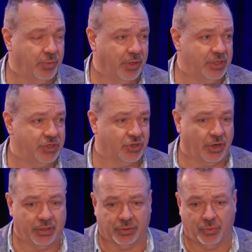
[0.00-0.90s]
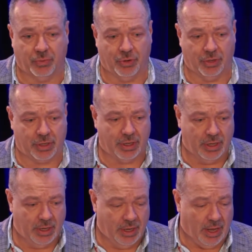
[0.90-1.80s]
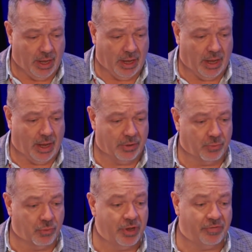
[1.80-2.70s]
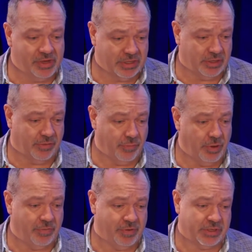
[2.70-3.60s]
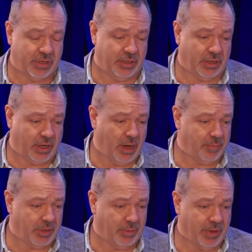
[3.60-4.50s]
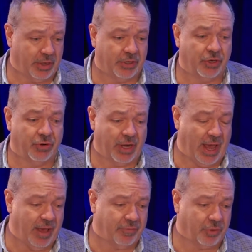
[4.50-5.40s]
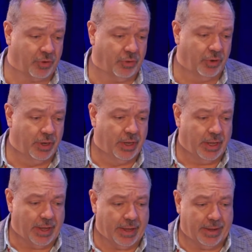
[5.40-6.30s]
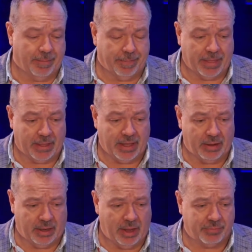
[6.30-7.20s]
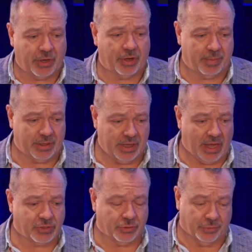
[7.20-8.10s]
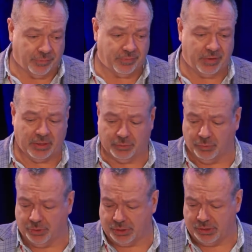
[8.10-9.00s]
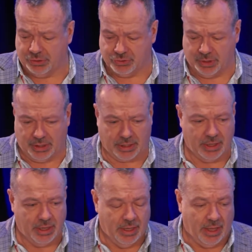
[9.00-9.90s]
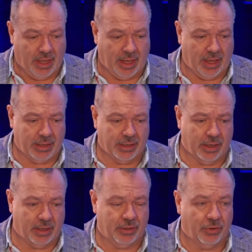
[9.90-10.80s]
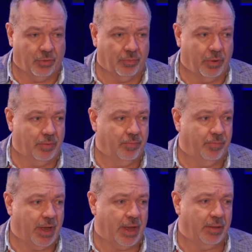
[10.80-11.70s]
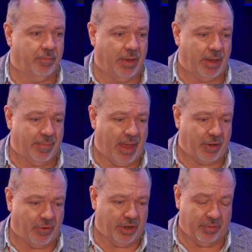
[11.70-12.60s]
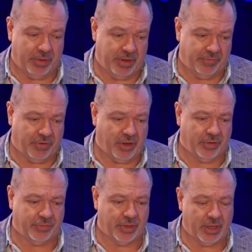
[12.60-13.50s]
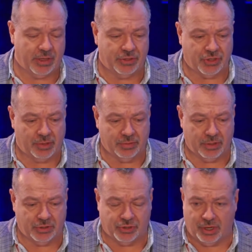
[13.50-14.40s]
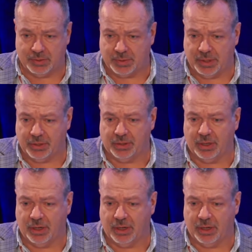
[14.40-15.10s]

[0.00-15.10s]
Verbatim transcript: really started the work uh, on revisit, revisiting the company about a year and a half ago. Um, and that I'm talking about the actual field work and the drilling. And uh, you know, my my background, I've been involved in James, the James Bay